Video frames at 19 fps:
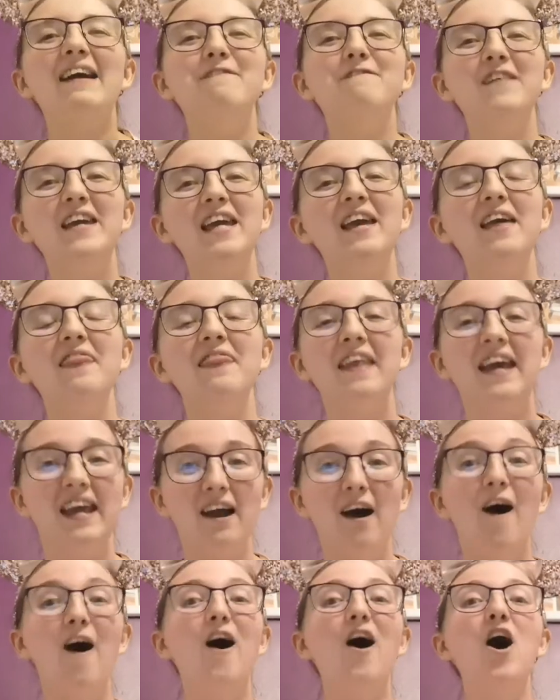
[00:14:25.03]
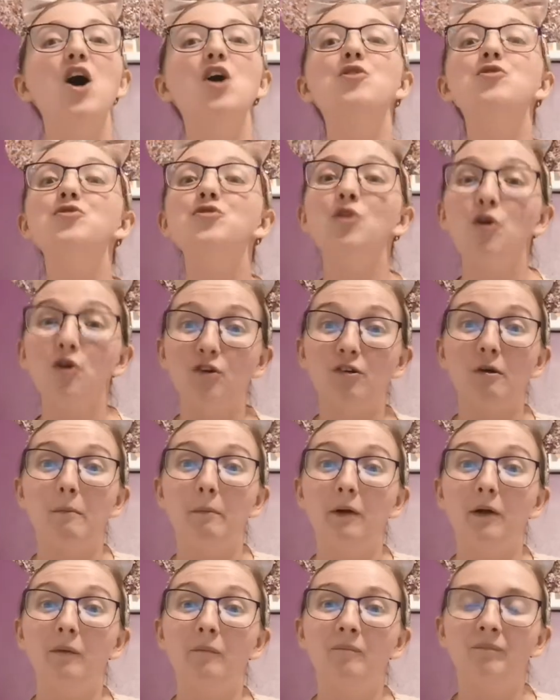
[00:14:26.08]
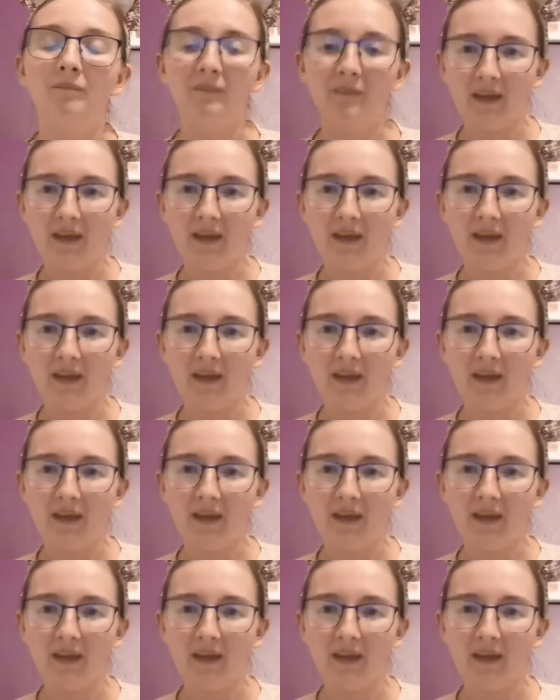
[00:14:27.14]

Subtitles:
I think they are adorable.